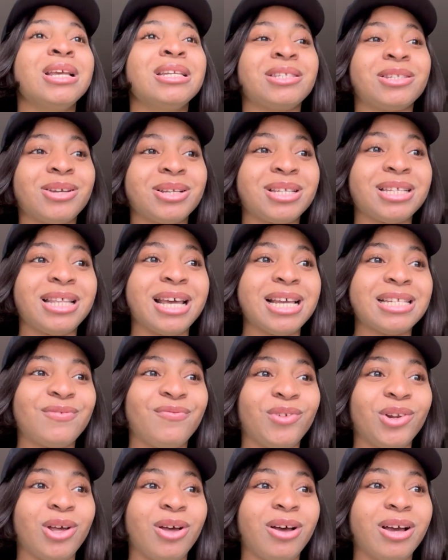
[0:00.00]
So today's
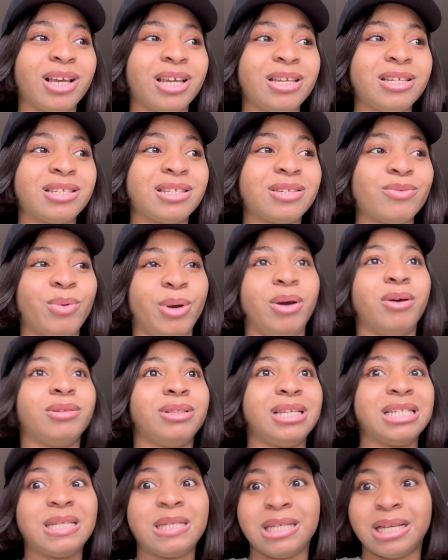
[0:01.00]
vlog is, well,
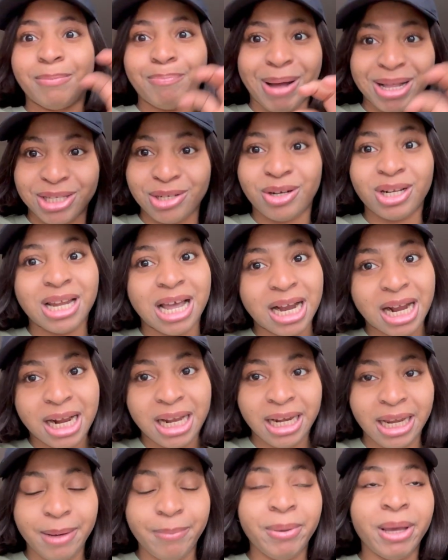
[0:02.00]
this particular
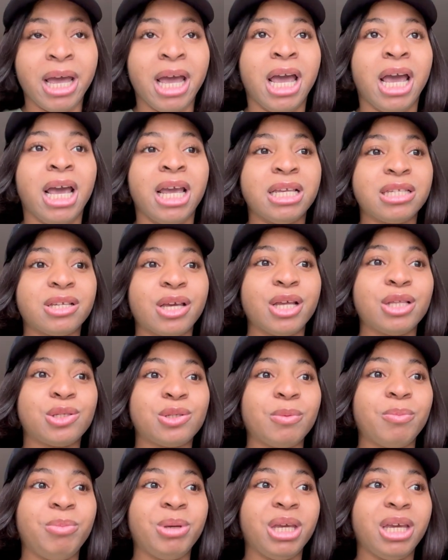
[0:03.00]
clip is going
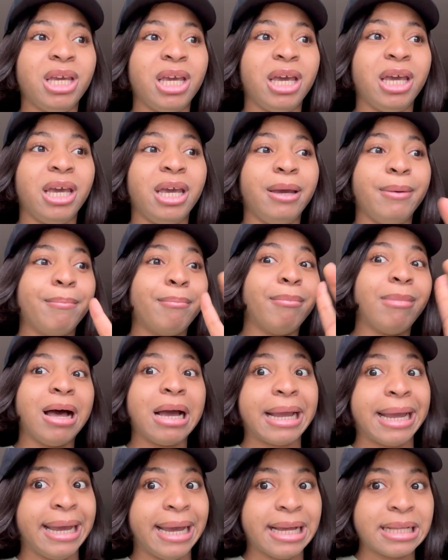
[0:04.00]
to be a
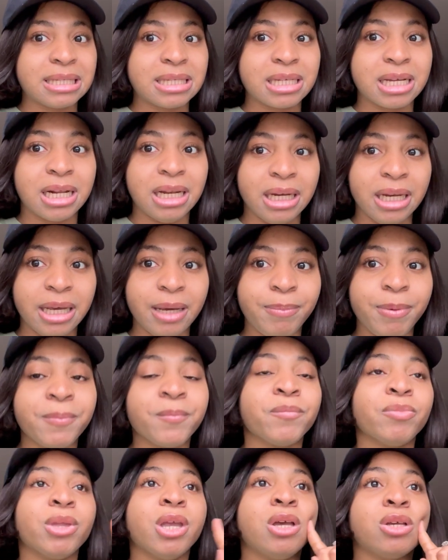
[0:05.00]
market clip.
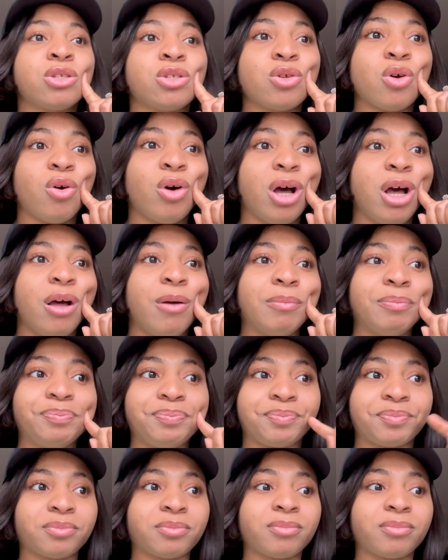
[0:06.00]
So, um,